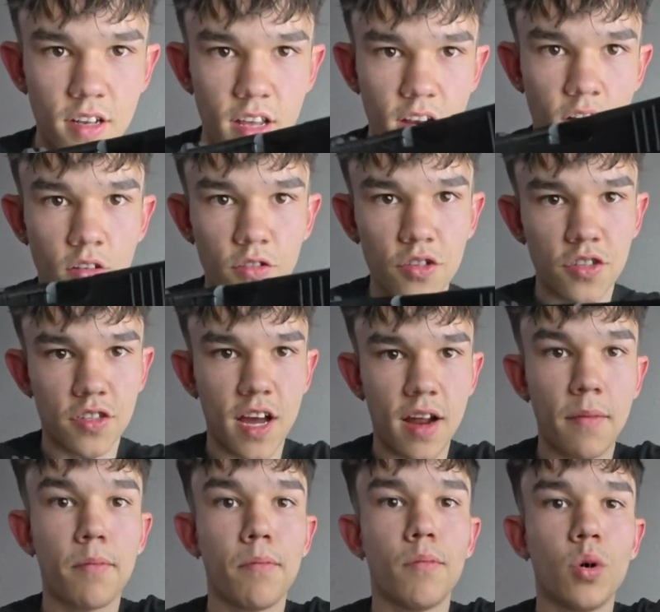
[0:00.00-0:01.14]
It all just kind of
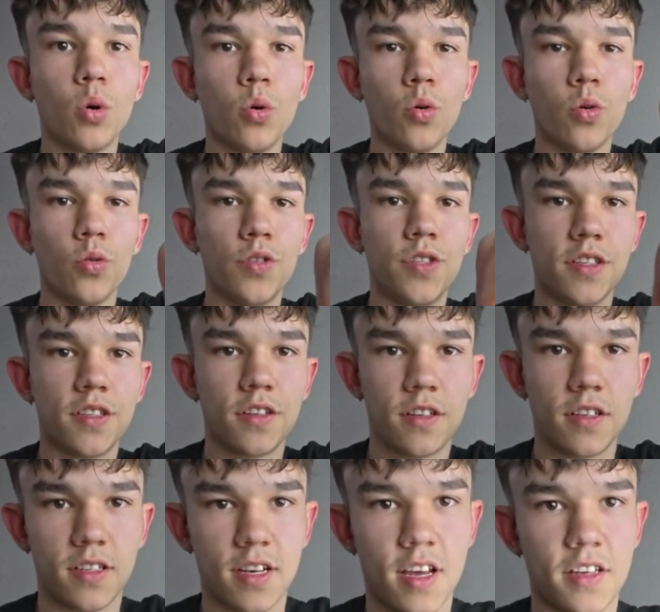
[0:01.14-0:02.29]
molds into
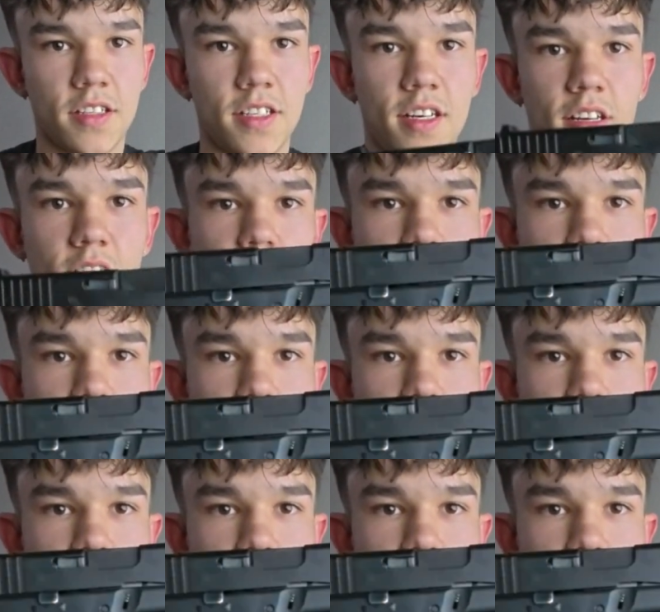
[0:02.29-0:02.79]
this 19,